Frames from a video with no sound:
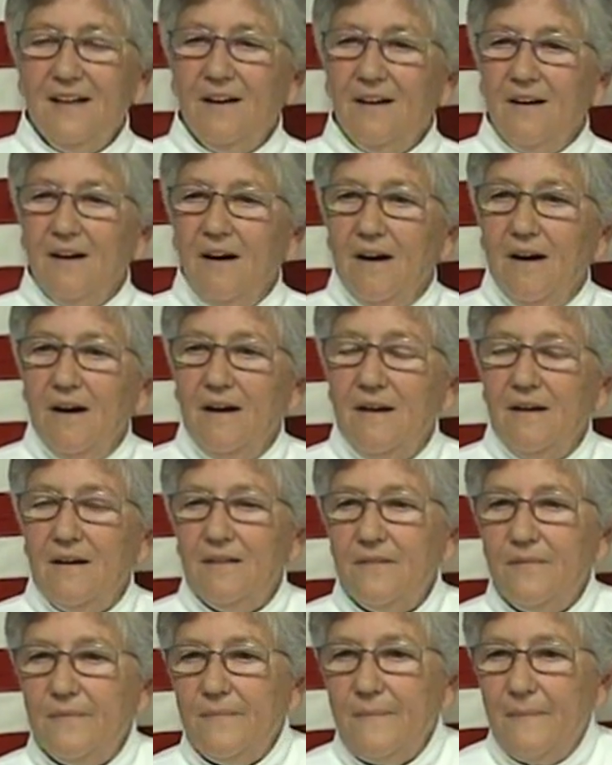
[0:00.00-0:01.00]
Prior,
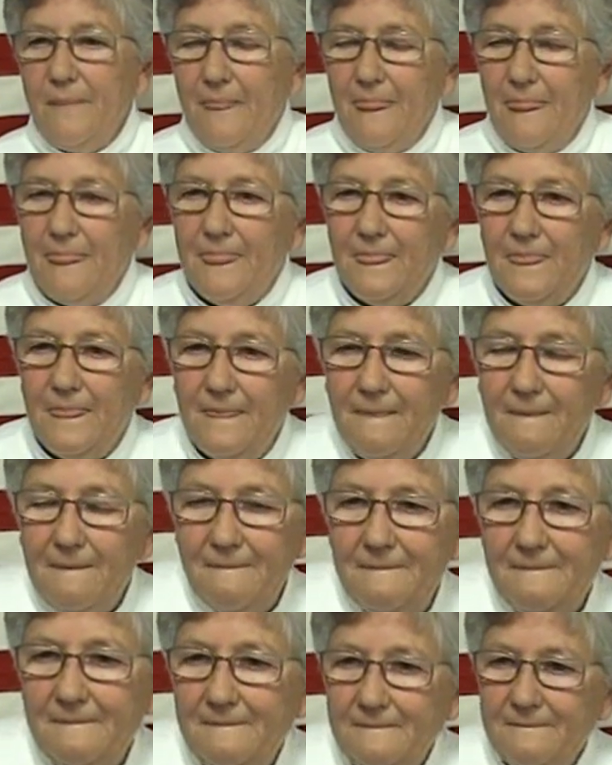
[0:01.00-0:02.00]
prior to World War One,
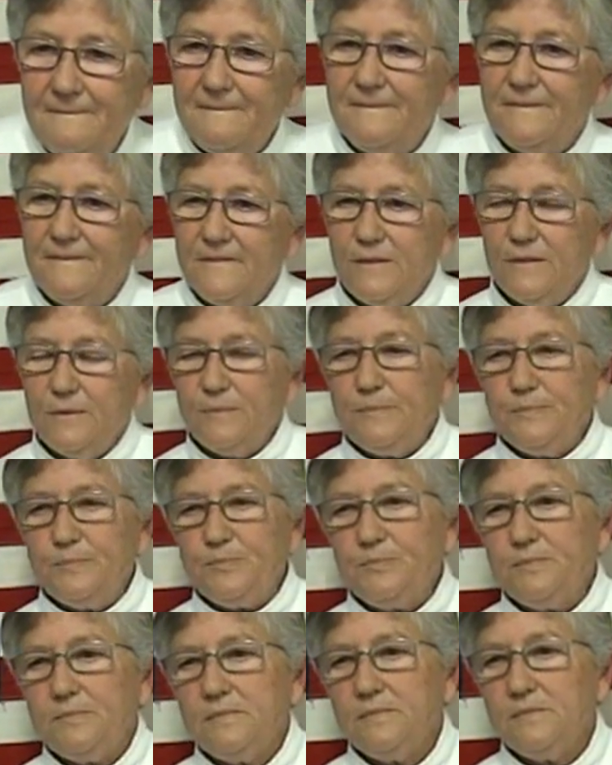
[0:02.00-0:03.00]
was it uh, a
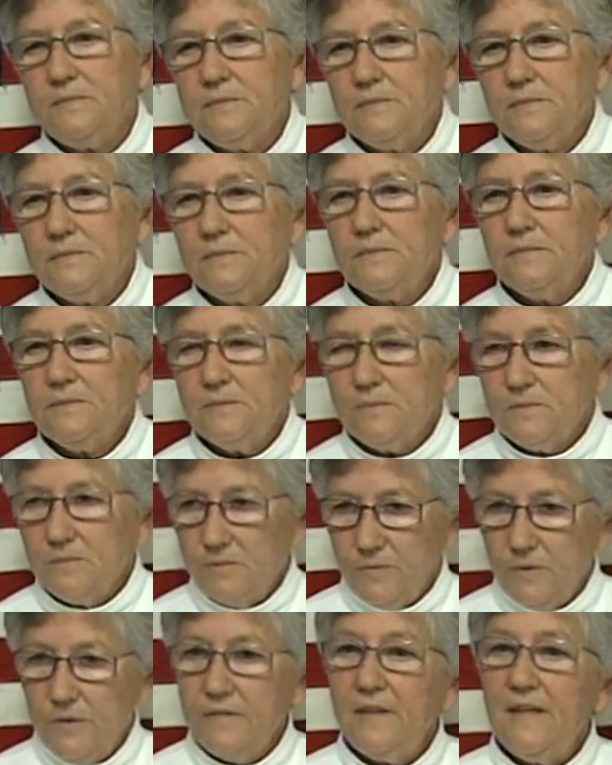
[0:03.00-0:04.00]
German? Uh,
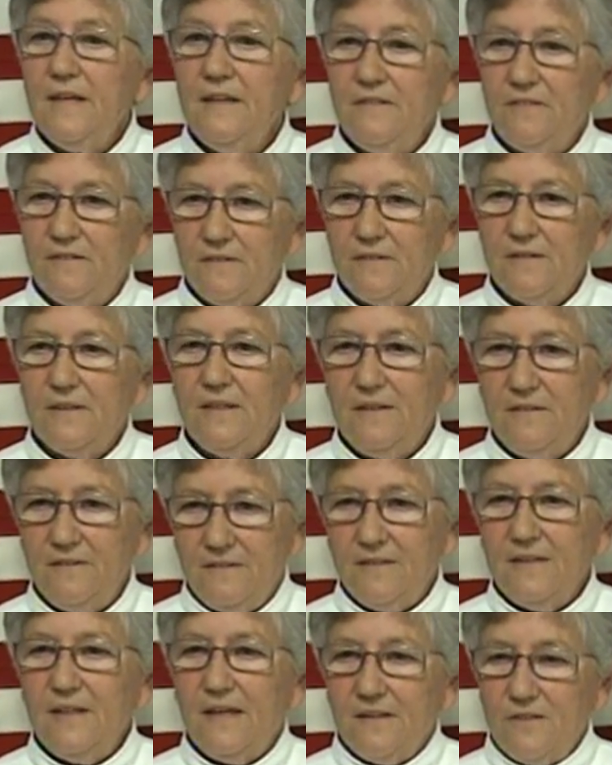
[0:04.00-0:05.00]
uh, was East
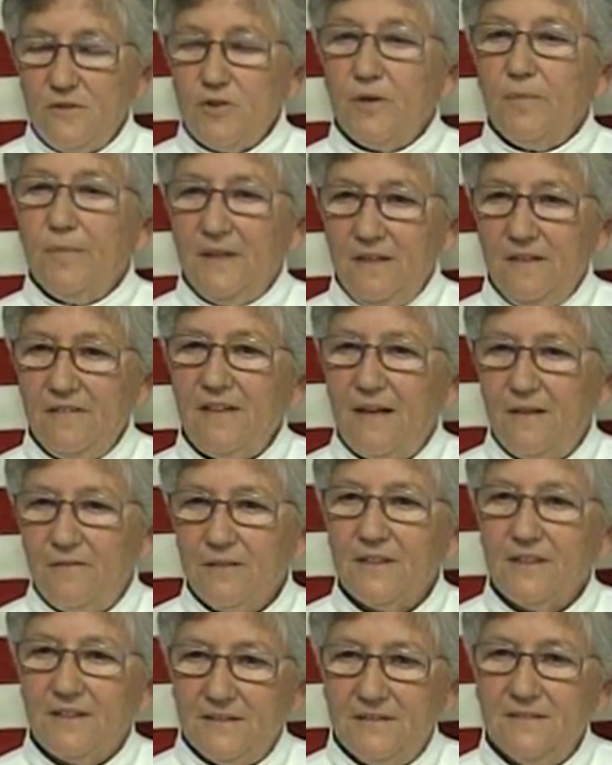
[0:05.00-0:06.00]
East yeah German East
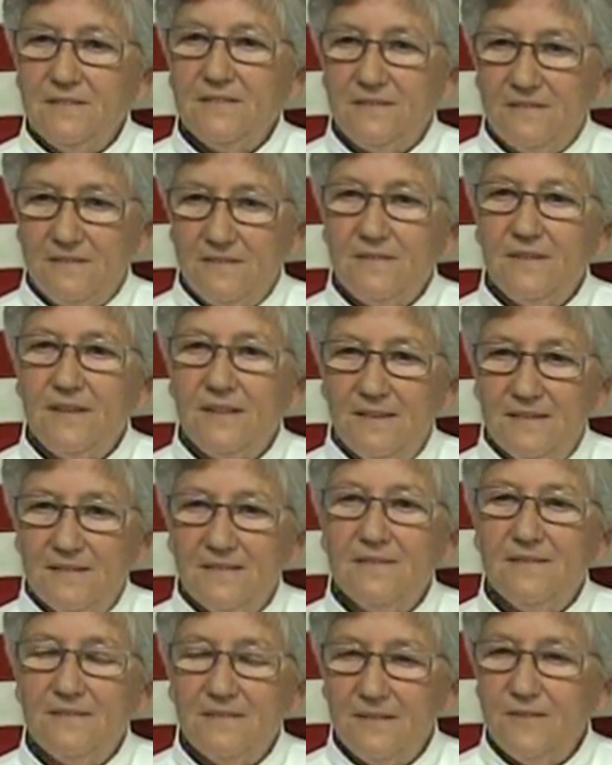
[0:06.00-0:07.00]
Africa right right
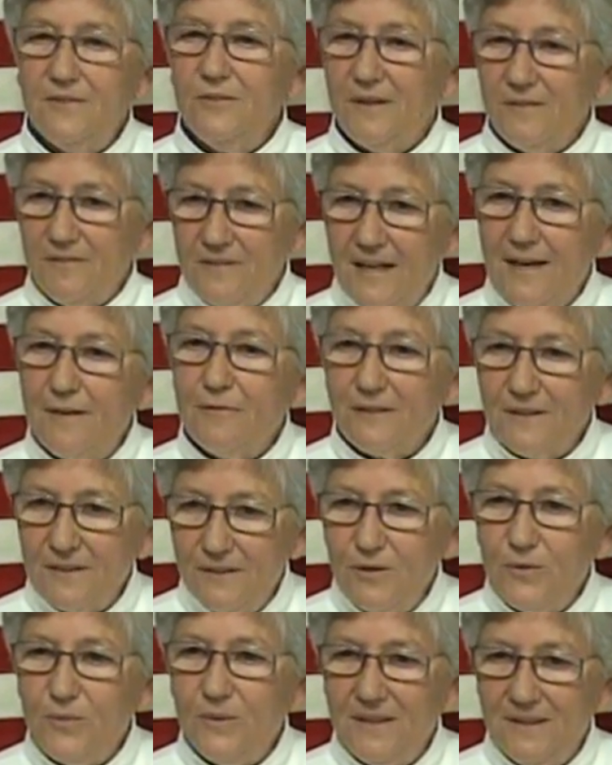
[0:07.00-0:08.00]
and you have the
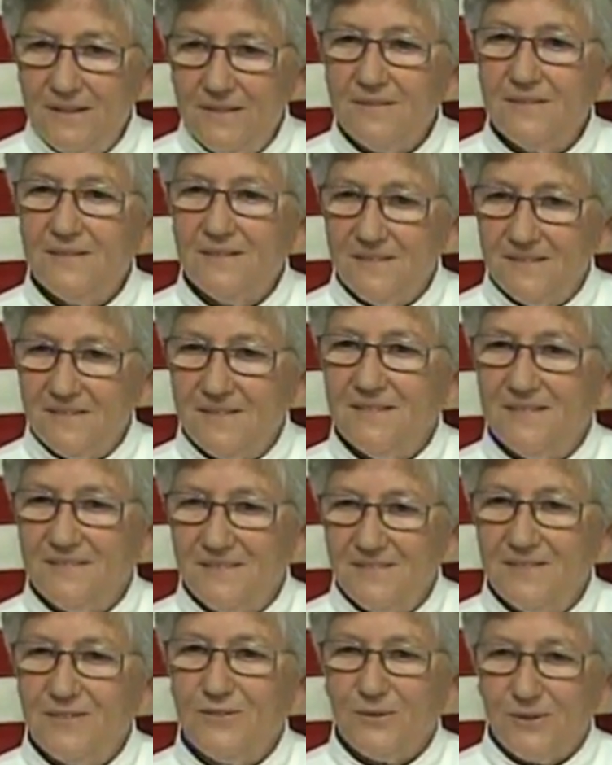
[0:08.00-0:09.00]
African Queen uh, mm
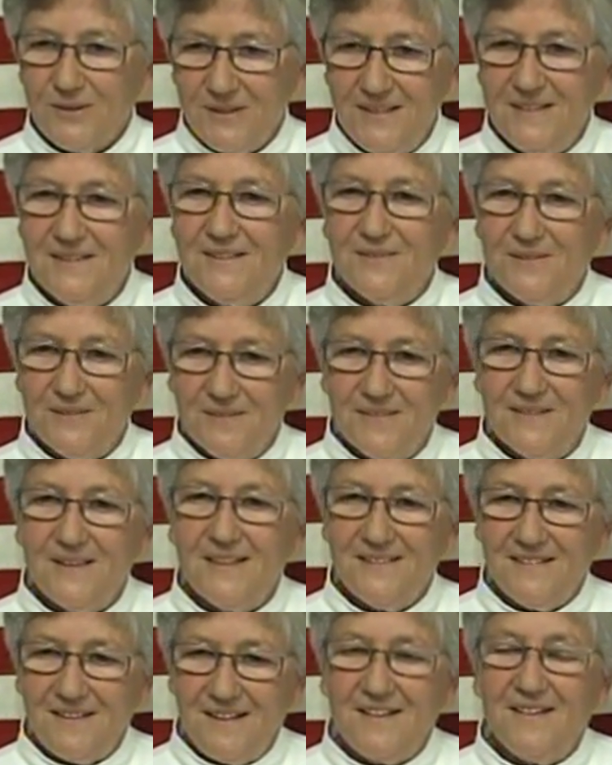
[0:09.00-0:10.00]
-hmm. story and
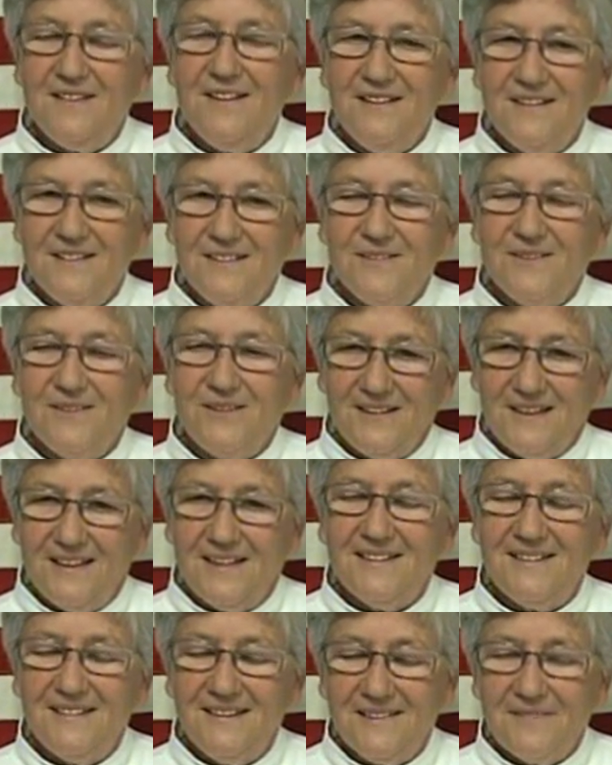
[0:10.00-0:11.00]
Lake Tanganyika and all
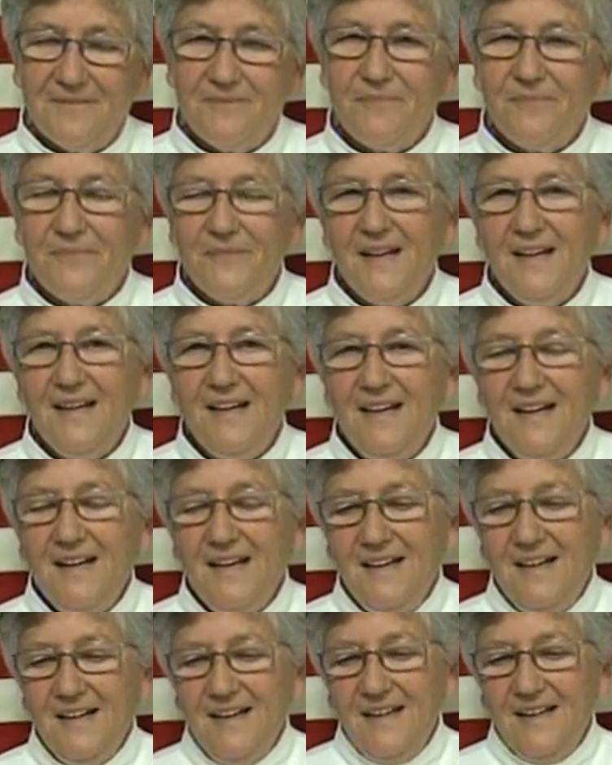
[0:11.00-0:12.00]
that
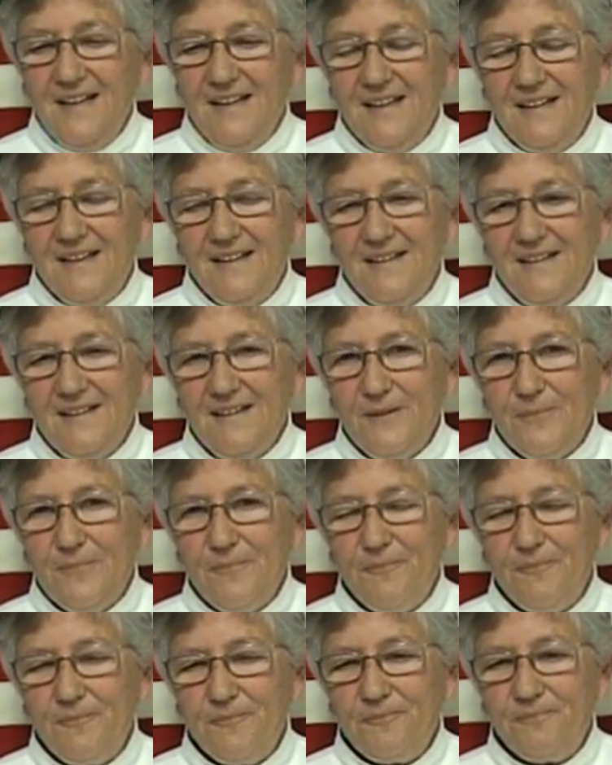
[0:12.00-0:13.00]
yeah and
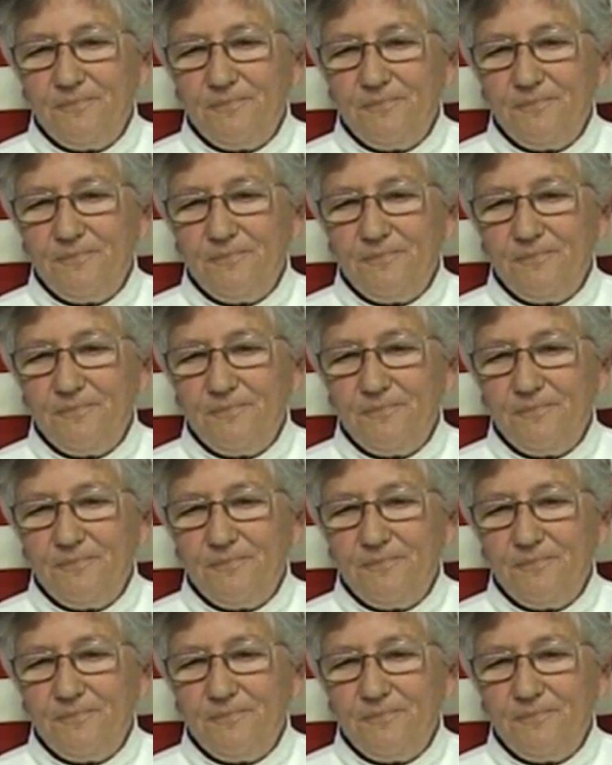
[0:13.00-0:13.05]
um,